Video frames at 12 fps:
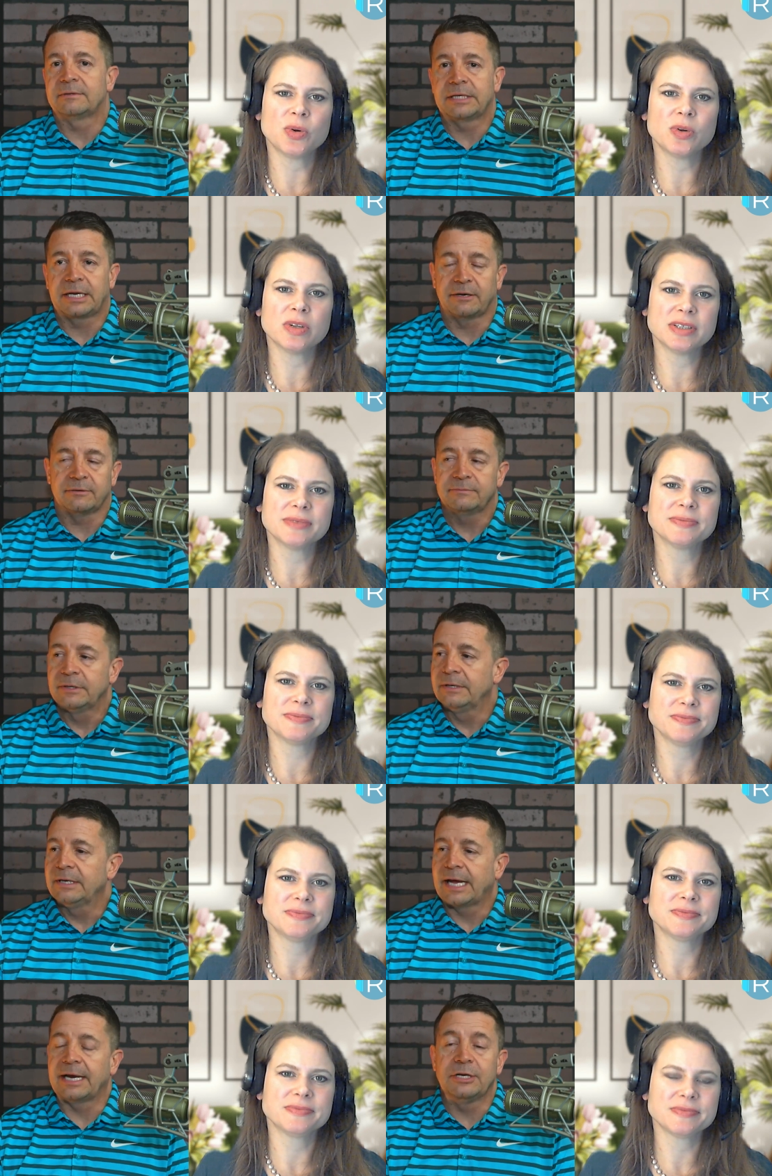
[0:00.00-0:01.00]
Speaker 1: totally. you know
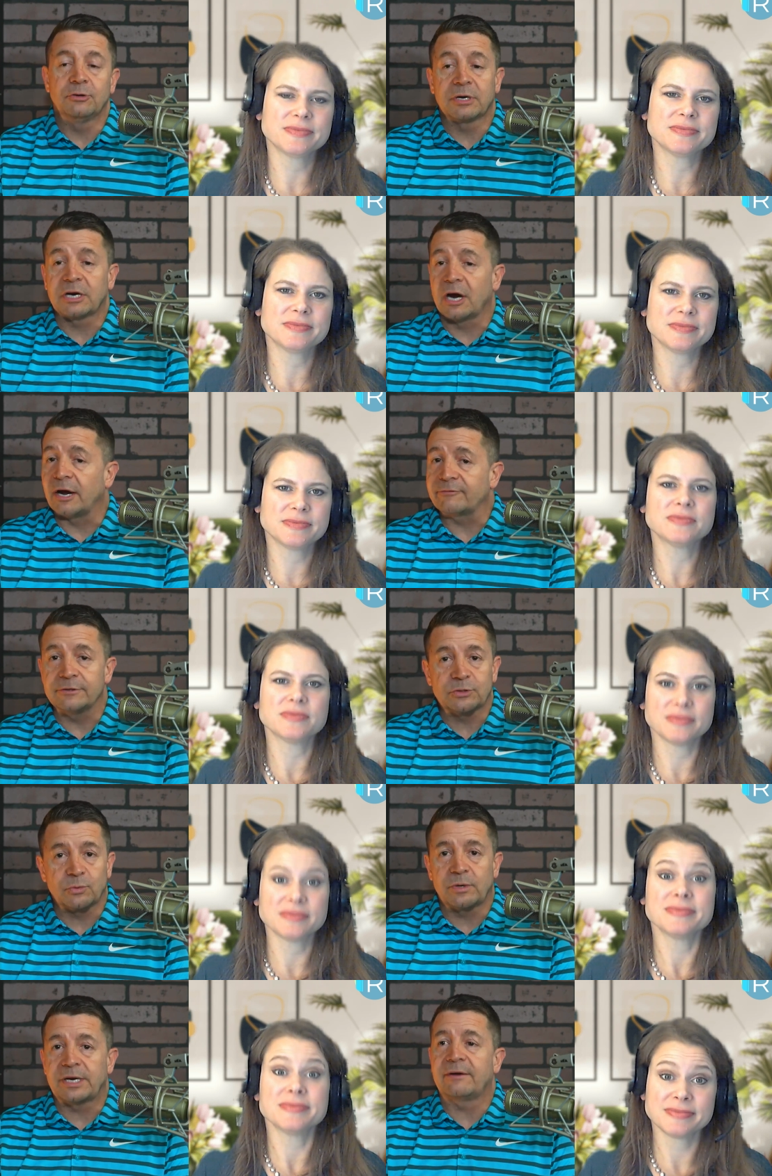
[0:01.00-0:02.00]
headed to a conference
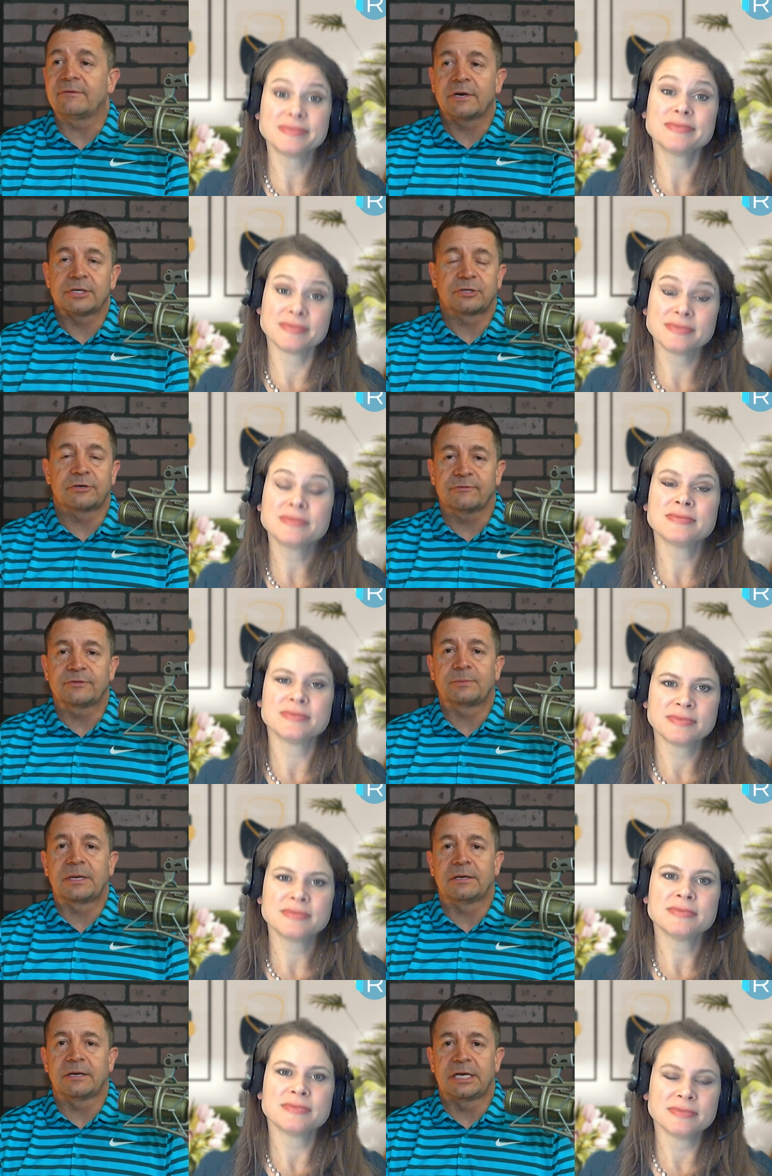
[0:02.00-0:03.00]
or whatever, I should have
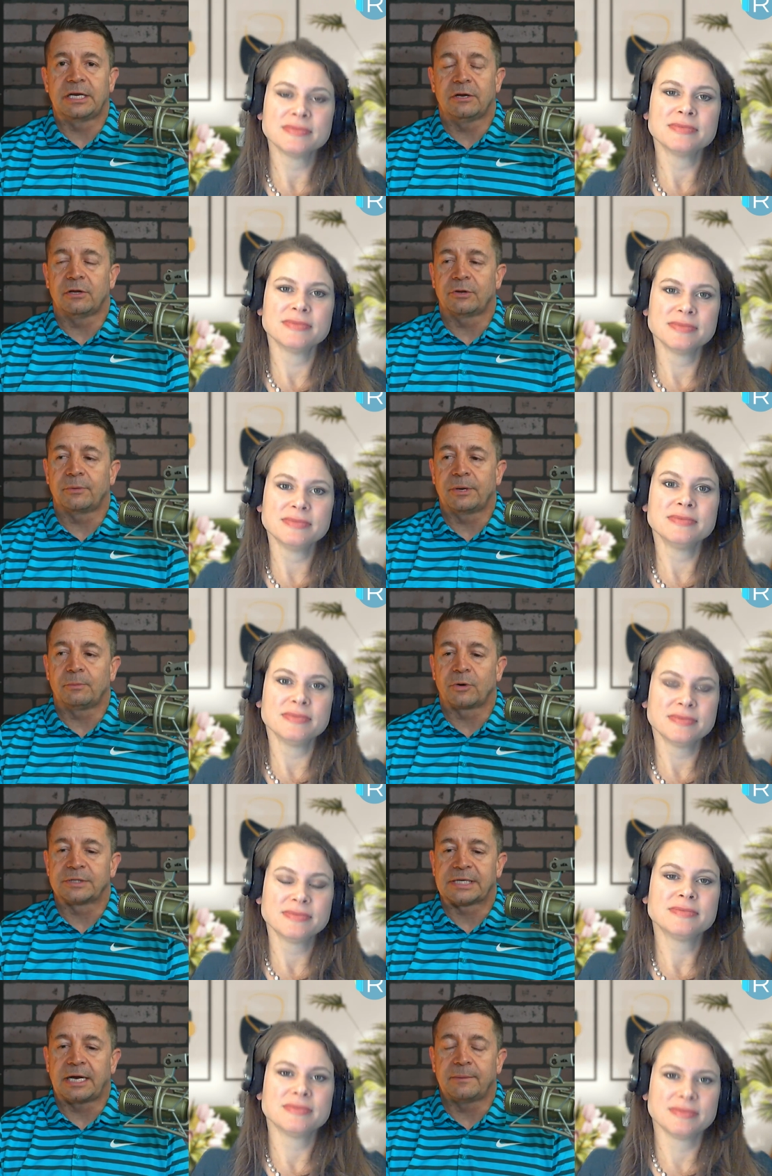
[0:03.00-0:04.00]
spent you know a little bit
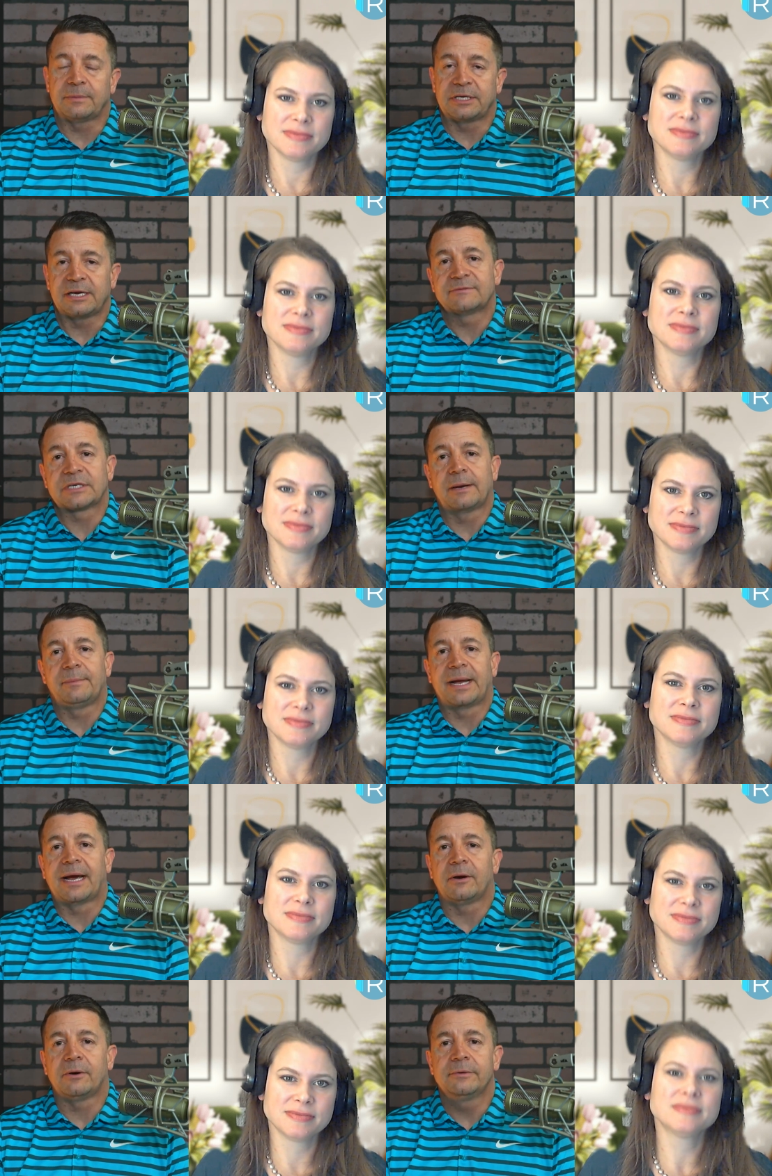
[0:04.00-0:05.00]
more time. But you have time
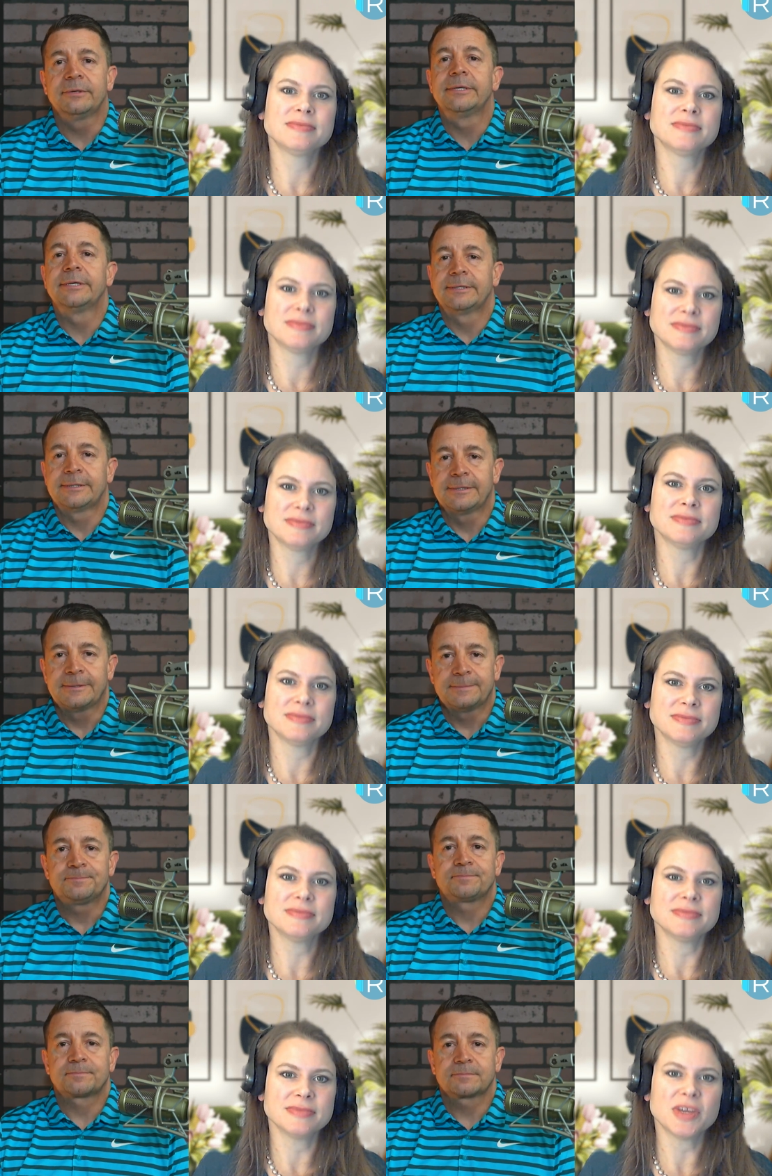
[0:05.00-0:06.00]
now.
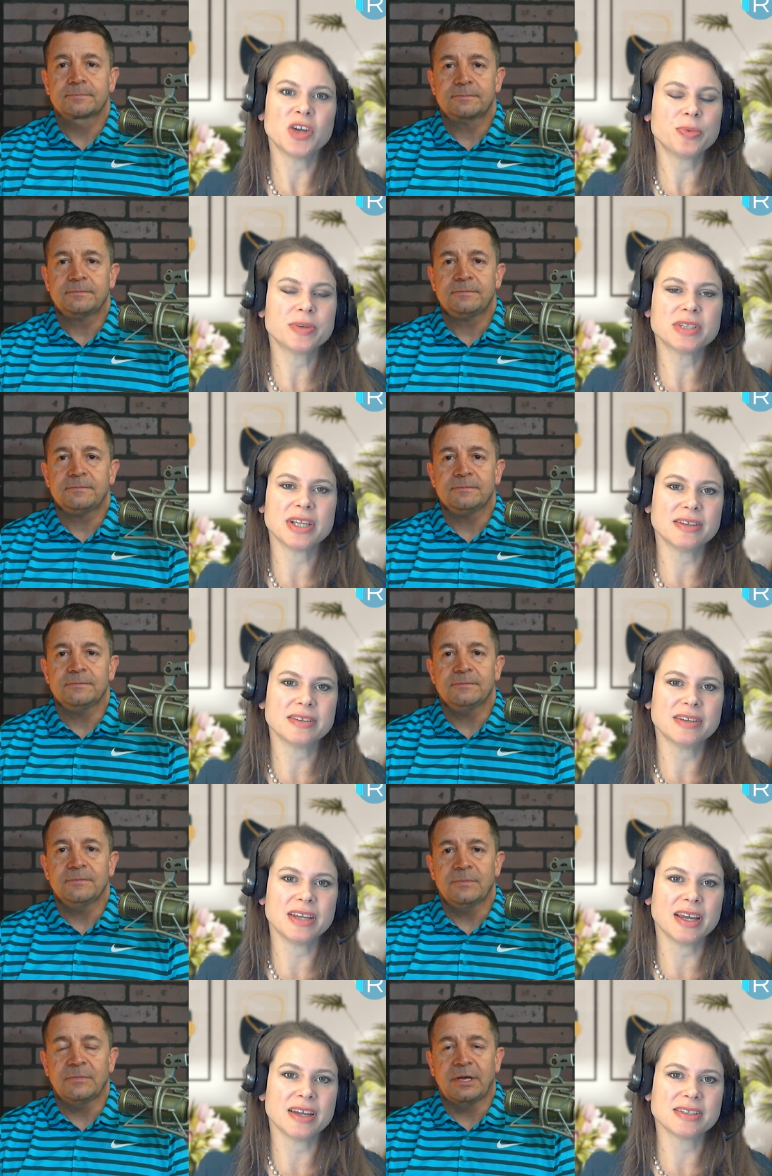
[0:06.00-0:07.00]
Speaker 2: Hundred percent.
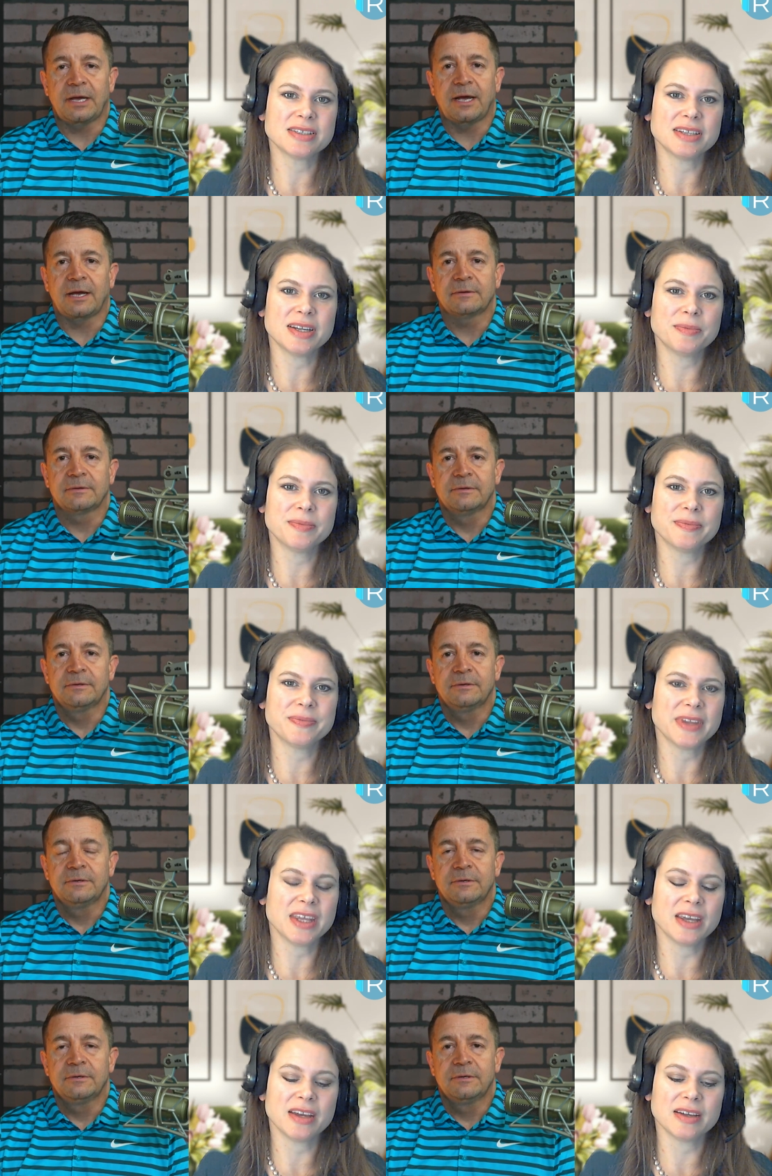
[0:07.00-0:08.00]
Yeah. Yeah. Um,
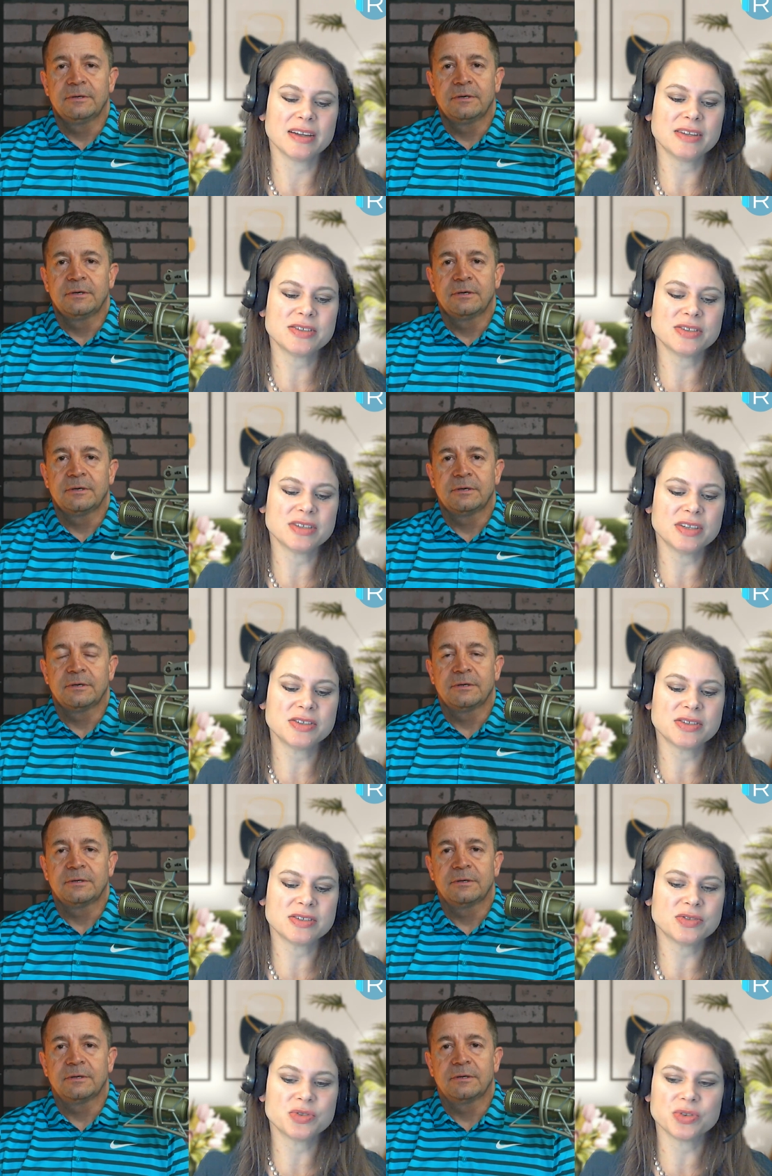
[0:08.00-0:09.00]
yeah. And it's
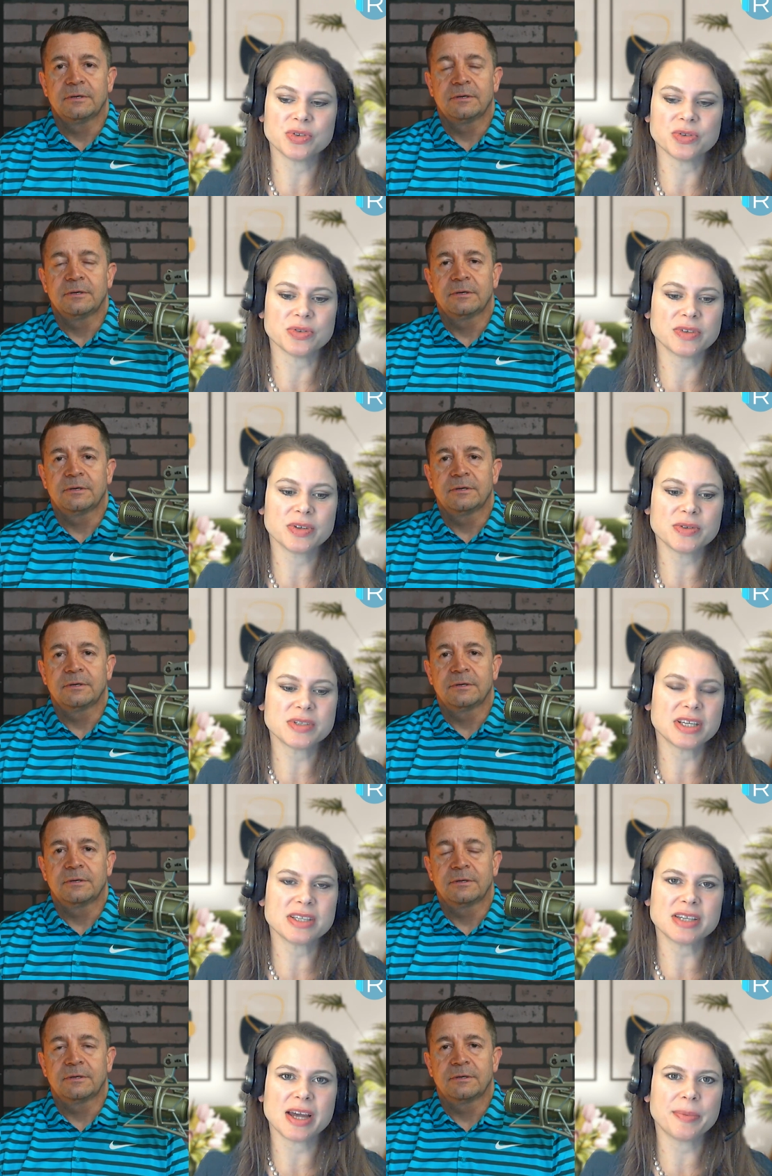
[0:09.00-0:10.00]
it's true. Those
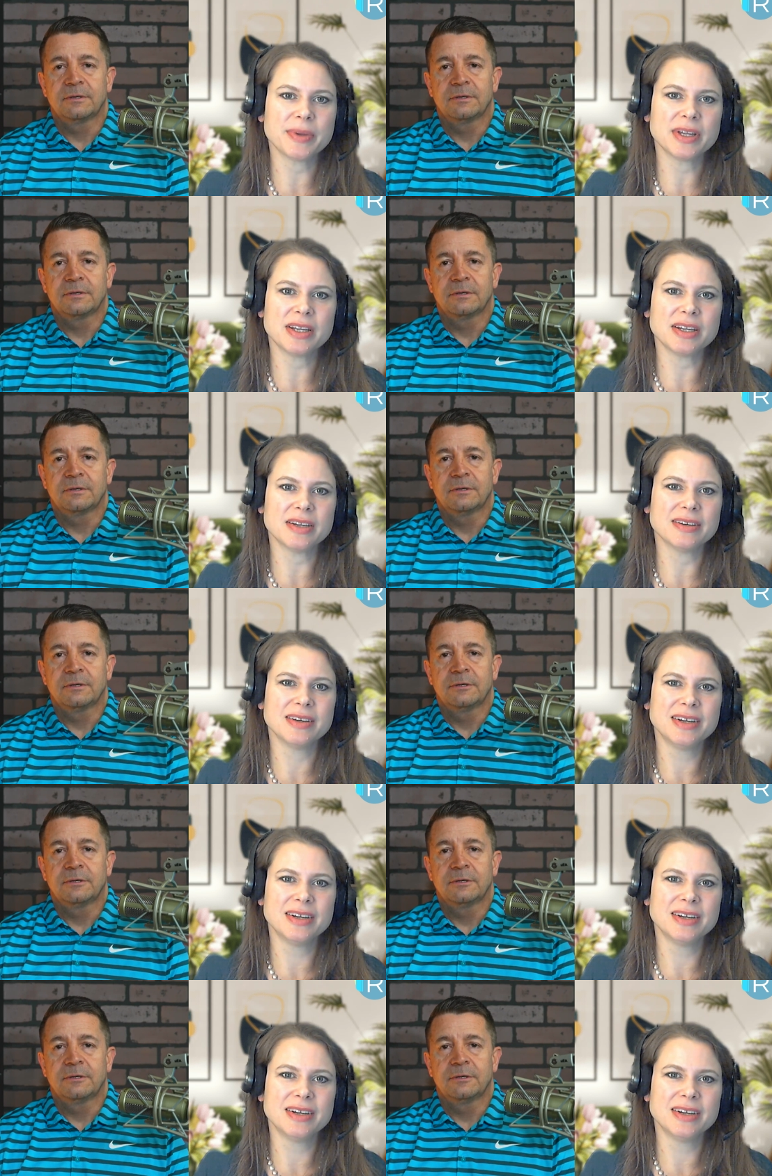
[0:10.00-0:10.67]
things happen, and